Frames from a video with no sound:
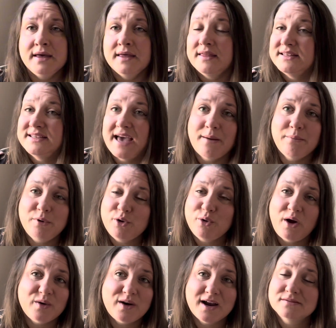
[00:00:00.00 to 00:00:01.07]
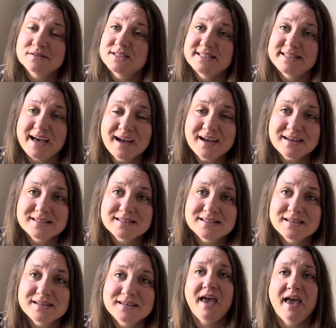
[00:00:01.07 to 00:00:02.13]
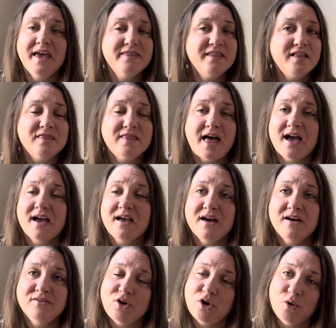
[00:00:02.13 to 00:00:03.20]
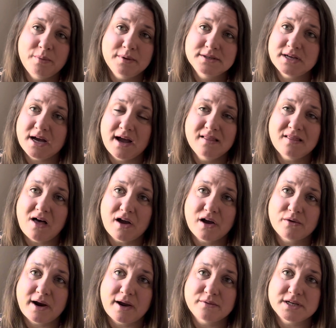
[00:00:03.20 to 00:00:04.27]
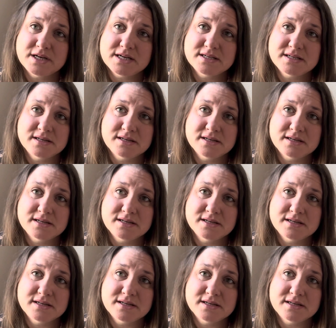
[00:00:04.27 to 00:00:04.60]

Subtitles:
The taboo around sex and the lack of open dialogue around it